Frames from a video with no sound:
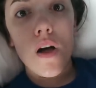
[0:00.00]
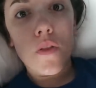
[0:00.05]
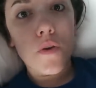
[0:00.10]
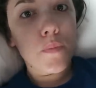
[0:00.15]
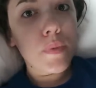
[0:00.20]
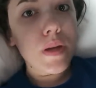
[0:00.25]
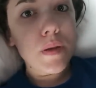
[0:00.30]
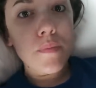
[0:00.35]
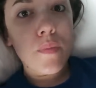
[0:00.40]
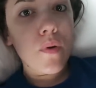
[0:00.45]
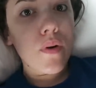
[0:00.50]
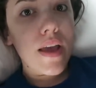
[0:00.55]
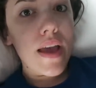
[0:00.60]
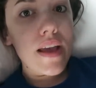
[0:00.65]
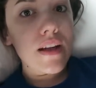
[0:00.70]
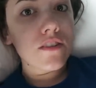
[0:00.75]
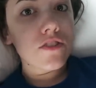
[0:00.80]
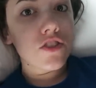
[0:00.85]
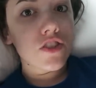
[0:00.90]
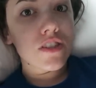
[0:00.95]
other people
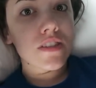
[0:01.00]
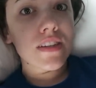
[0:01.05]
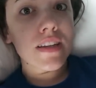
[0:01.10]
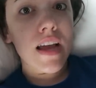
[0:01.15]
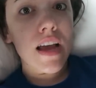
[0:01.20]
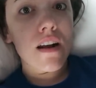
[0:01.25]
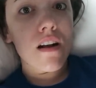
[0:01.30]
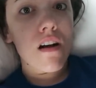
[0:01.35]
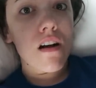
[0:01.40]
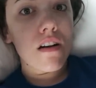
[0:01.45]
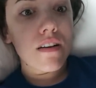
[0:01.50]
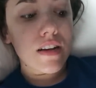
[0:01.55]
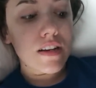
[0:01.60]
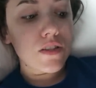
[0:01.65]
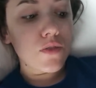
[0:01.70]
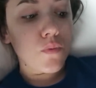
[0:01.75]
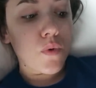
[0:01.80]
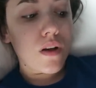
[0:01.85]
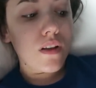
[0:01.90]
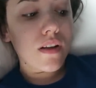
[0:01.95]
can't just get on
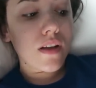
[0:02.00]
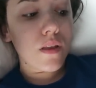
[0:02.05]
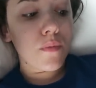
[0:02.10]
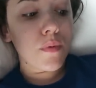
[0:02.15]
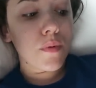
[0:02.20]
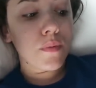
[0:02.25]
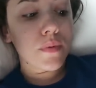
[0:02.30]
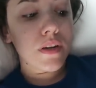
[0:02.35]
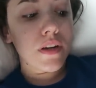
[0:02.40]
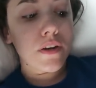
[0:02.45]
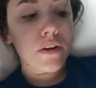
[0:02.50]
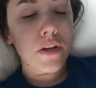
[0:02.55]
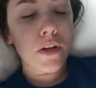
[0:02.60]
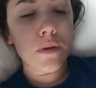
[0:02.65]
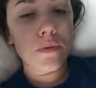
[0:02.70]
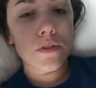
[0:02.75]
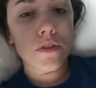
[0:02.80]
as well, like other people near you.